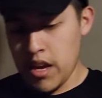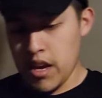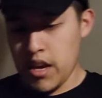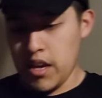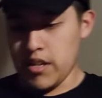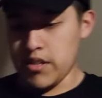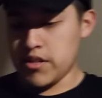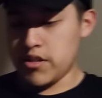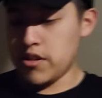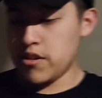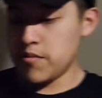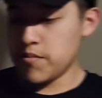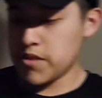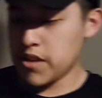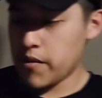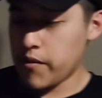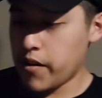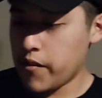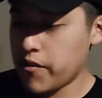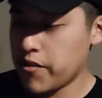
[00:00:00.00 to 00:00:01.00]
in terms
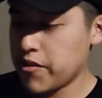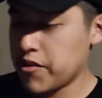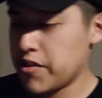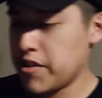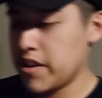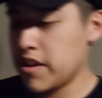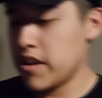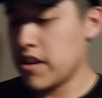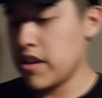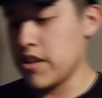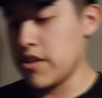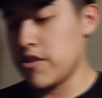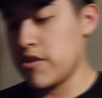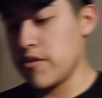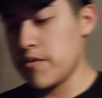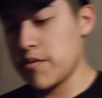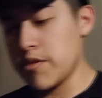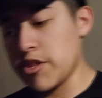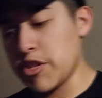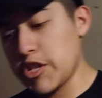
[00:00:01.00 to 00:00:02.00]
of everything, in
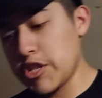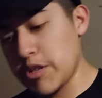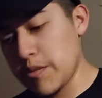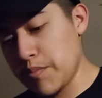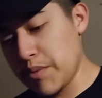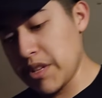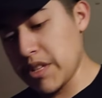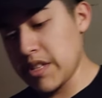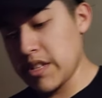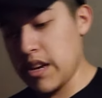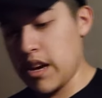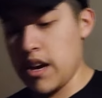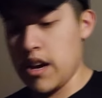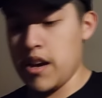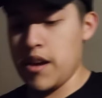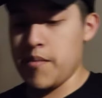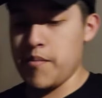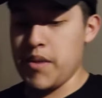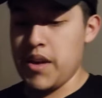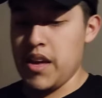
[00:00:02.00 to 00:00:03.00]
terms of shipping
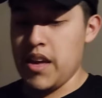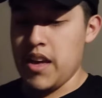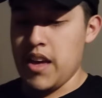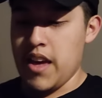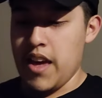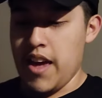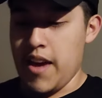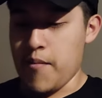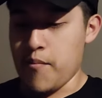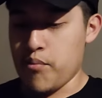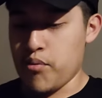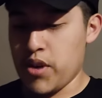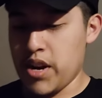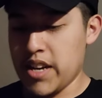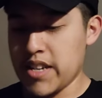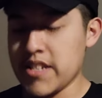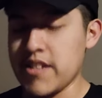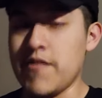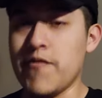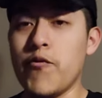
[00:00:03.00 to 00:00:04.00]
time and
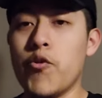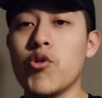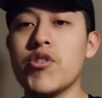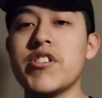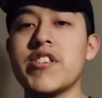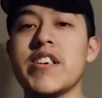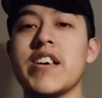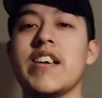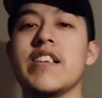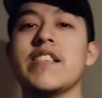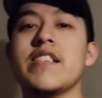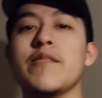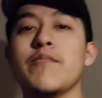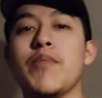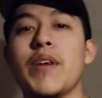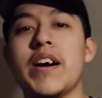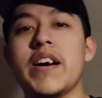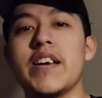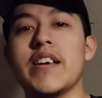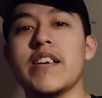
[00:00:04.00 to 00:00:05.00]
price, unfortunately I ended up
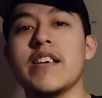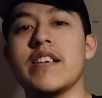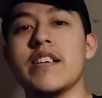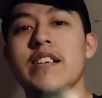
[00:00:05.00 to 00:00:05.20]
buying